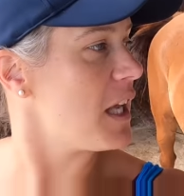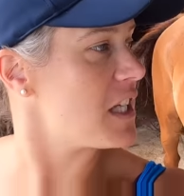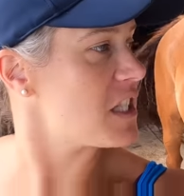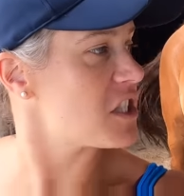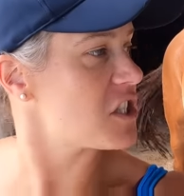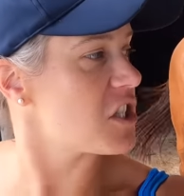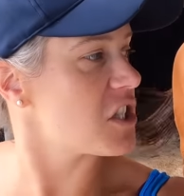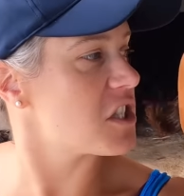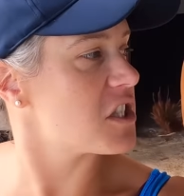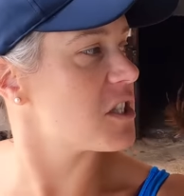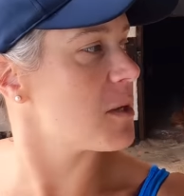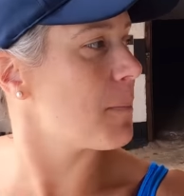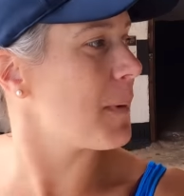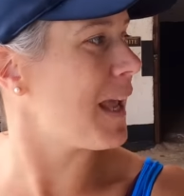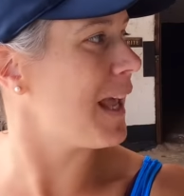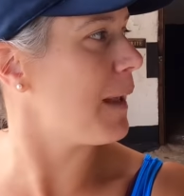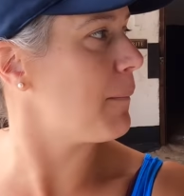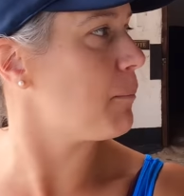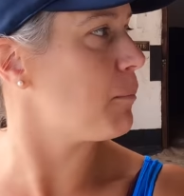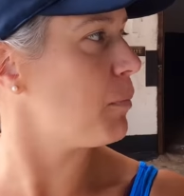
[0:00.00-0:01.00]
but it's just fun. A
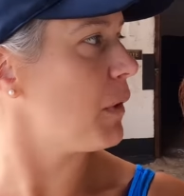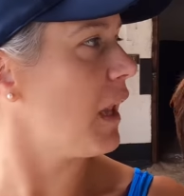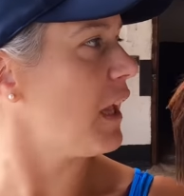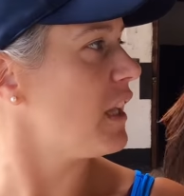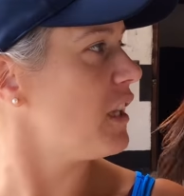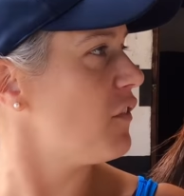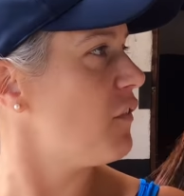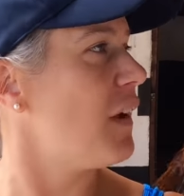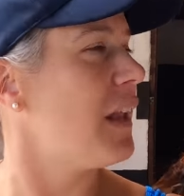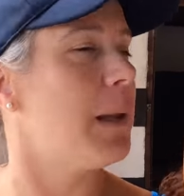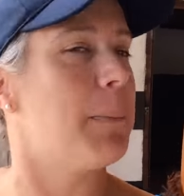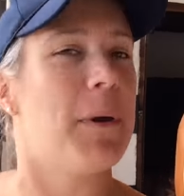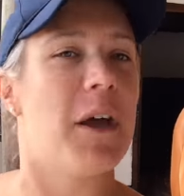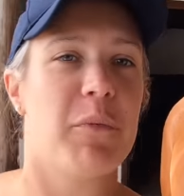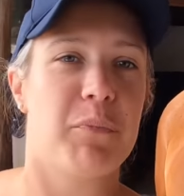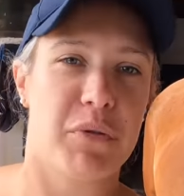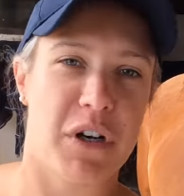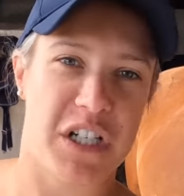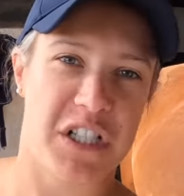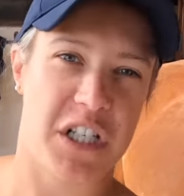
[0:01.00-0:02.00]
bit, like, you feel a
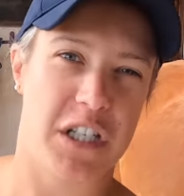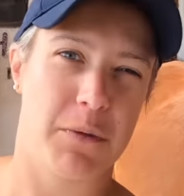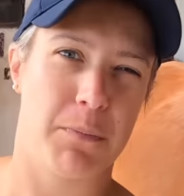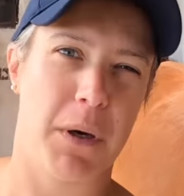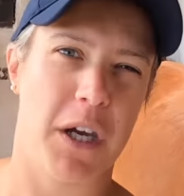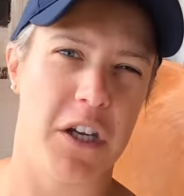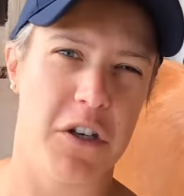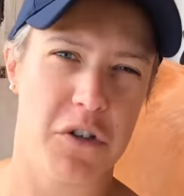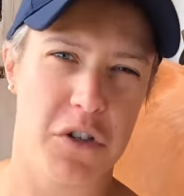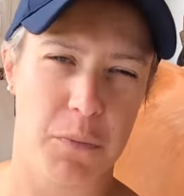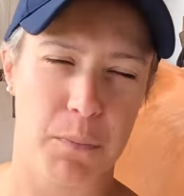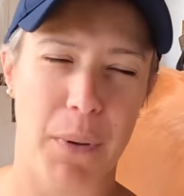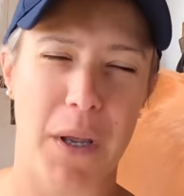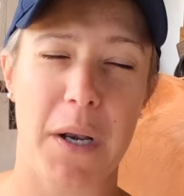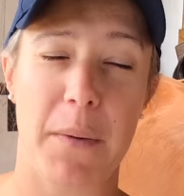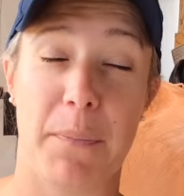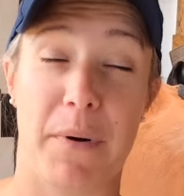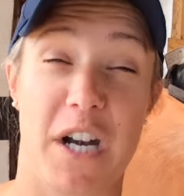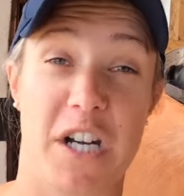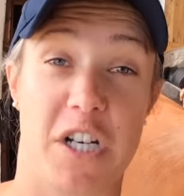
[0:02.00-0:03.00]
bit of pressure to post.
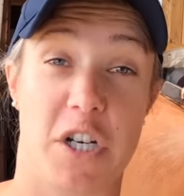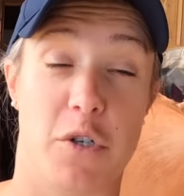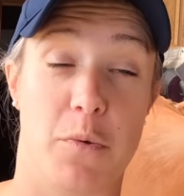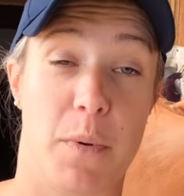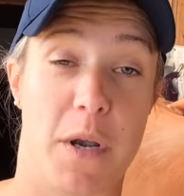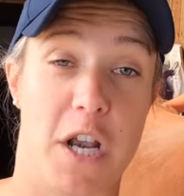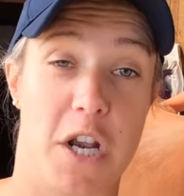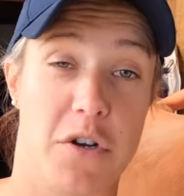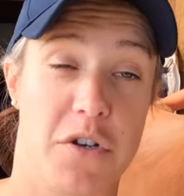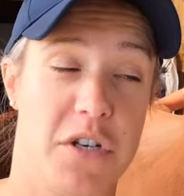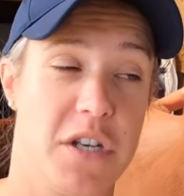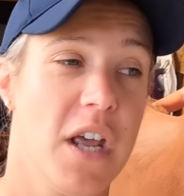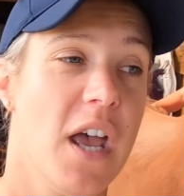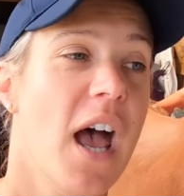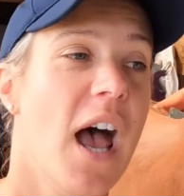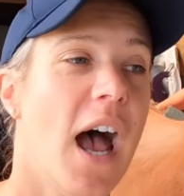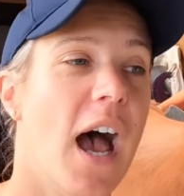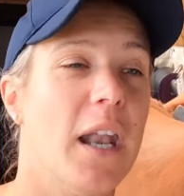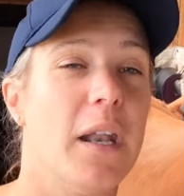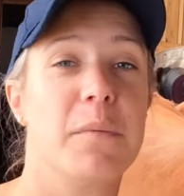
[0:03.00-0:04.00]
Pressure to post.
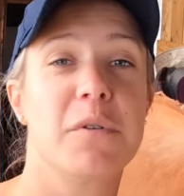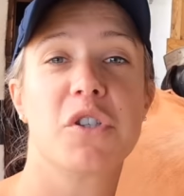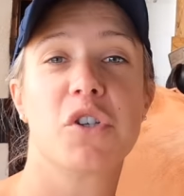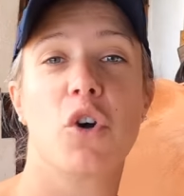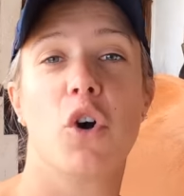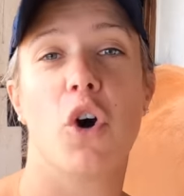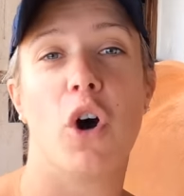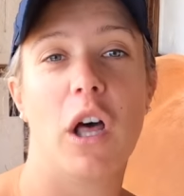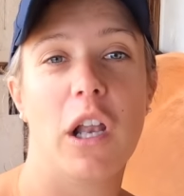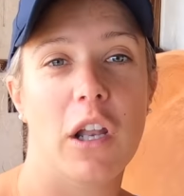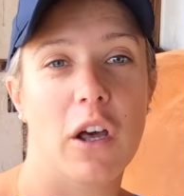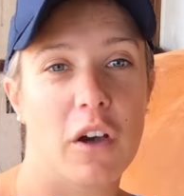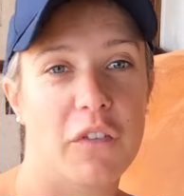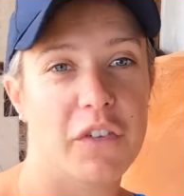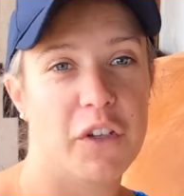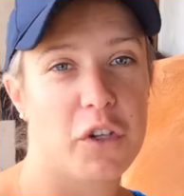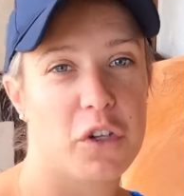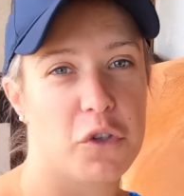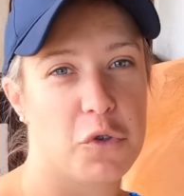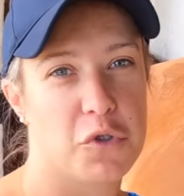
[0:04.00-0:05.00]
And I'm sure a lot
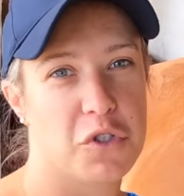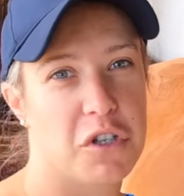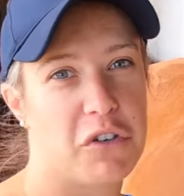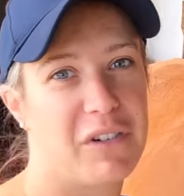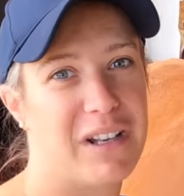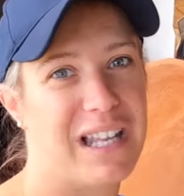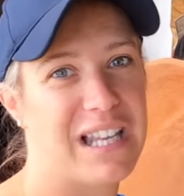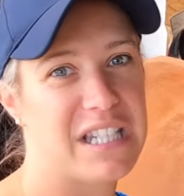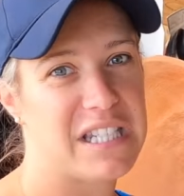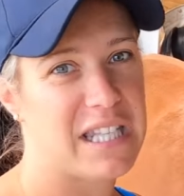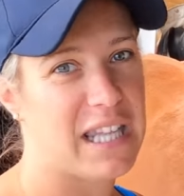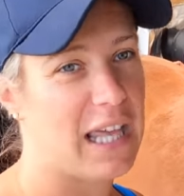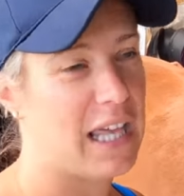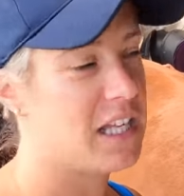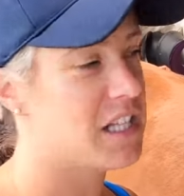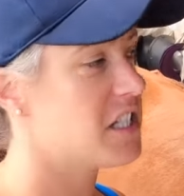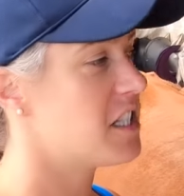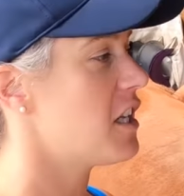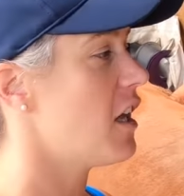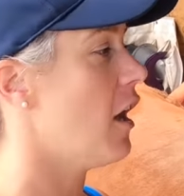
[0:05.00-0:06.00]
of you can also relate to
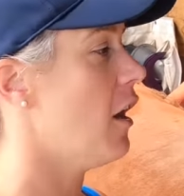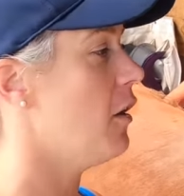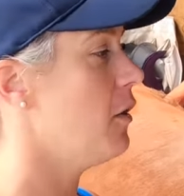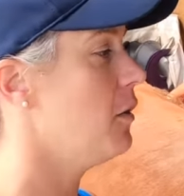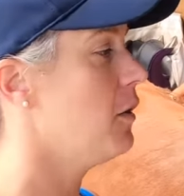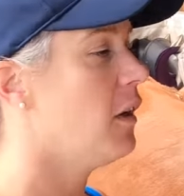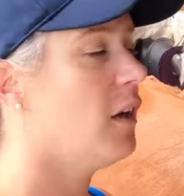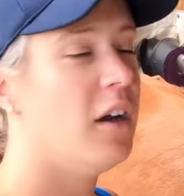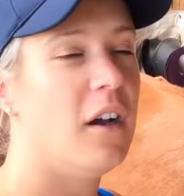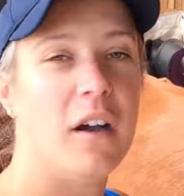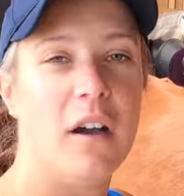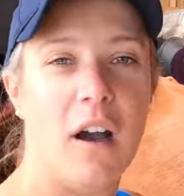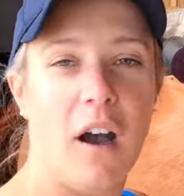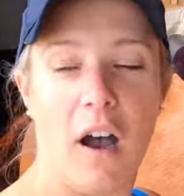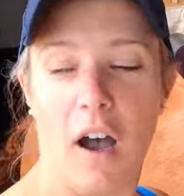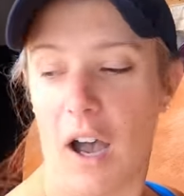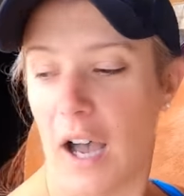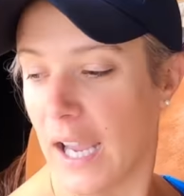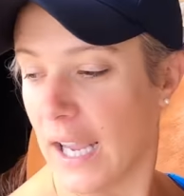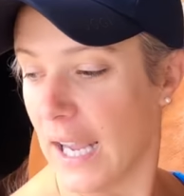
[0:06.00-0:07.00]
that. So,
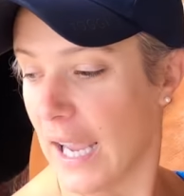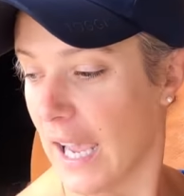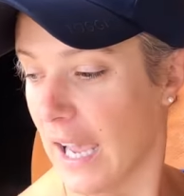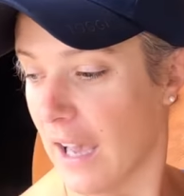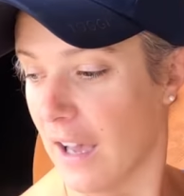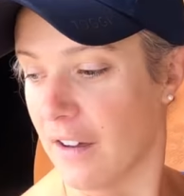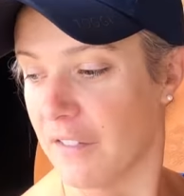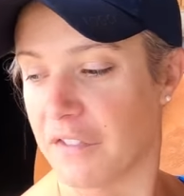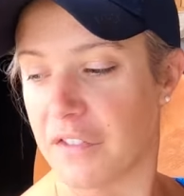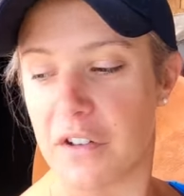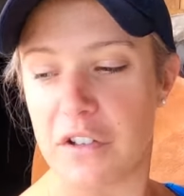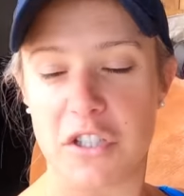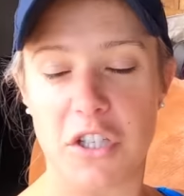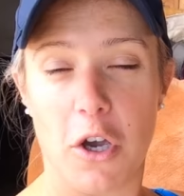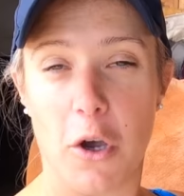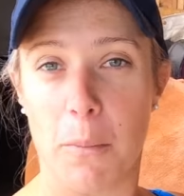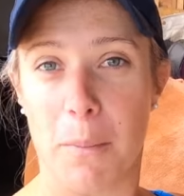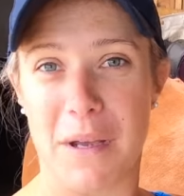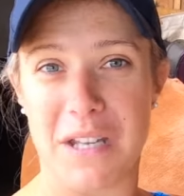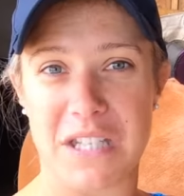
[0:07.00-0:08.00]
I have
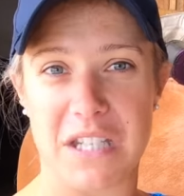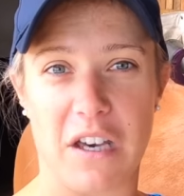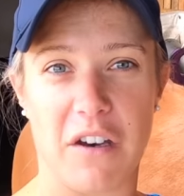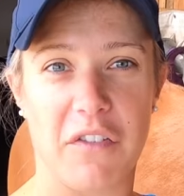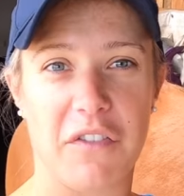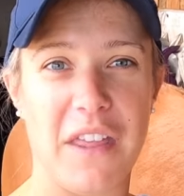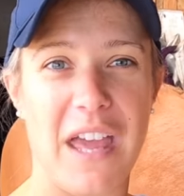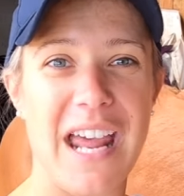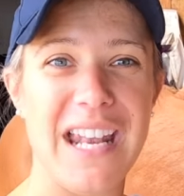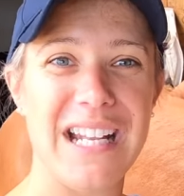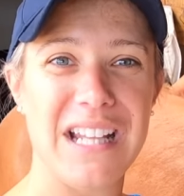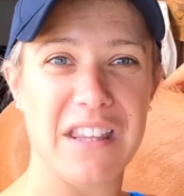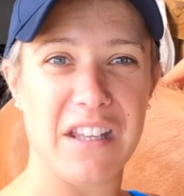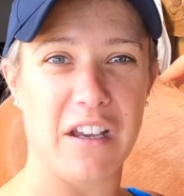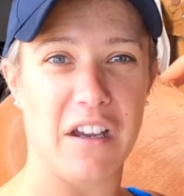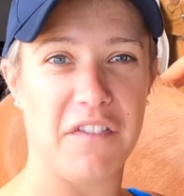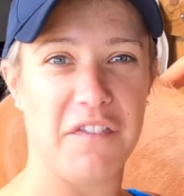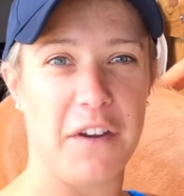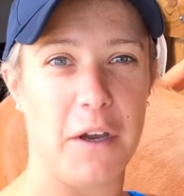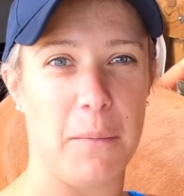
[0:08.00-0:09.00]
told myself that
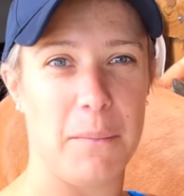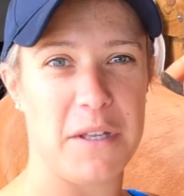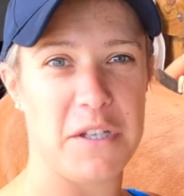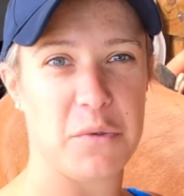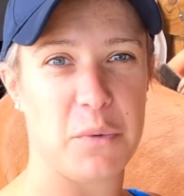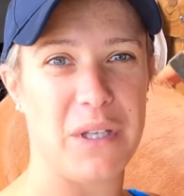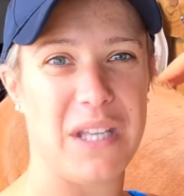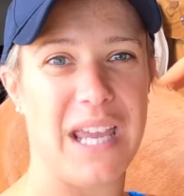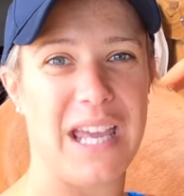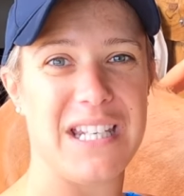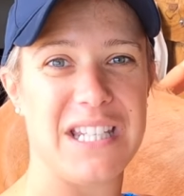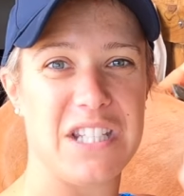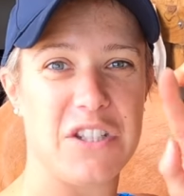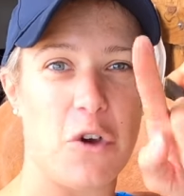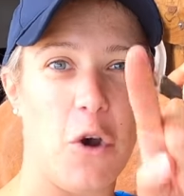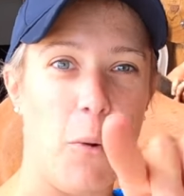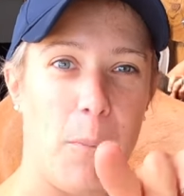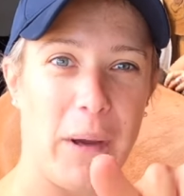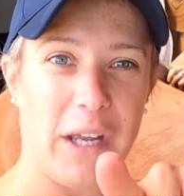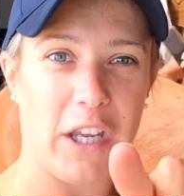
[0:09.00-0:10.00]
anything I film this weekend
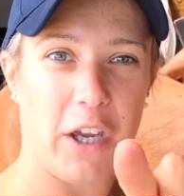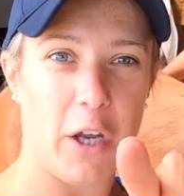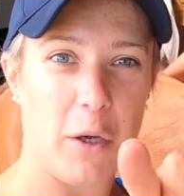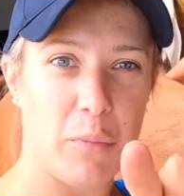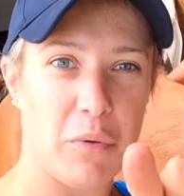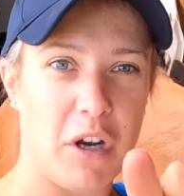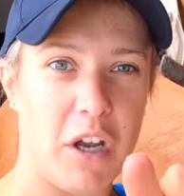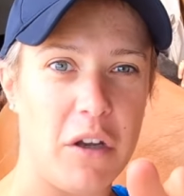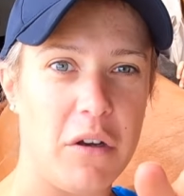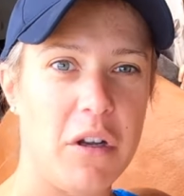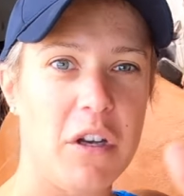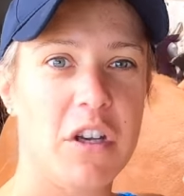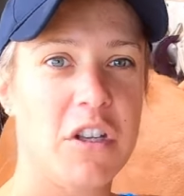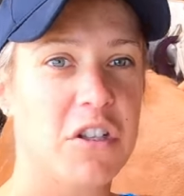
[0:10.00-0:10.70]
is on my GoPro,